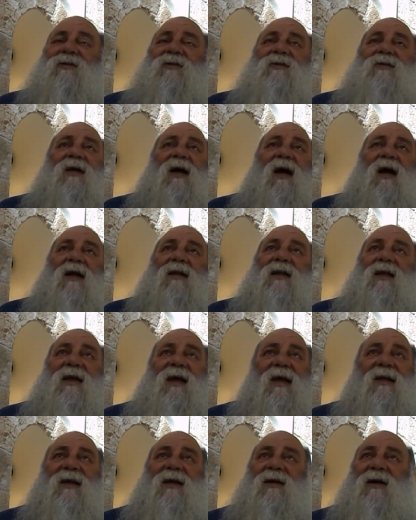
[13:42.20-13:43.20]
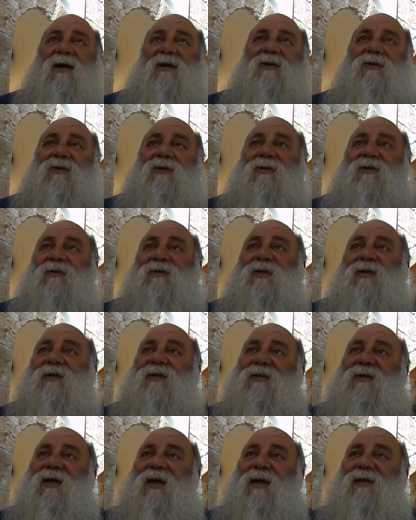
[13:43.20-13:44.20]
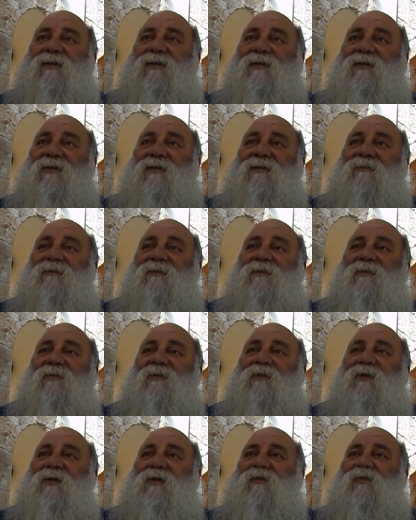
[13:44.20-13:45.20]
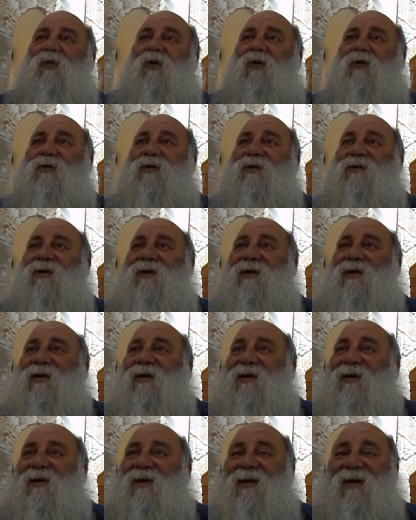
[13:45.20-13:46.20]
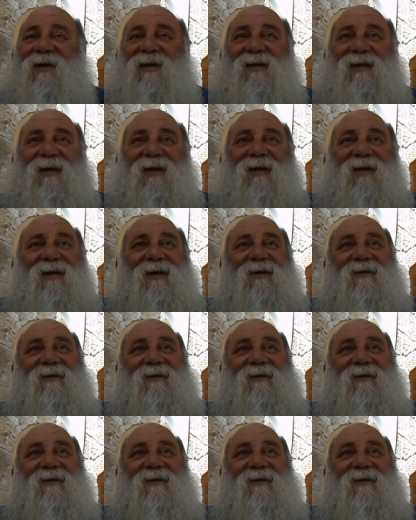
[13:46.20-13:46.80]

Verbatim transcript: is hardly any conqueror that has was born in the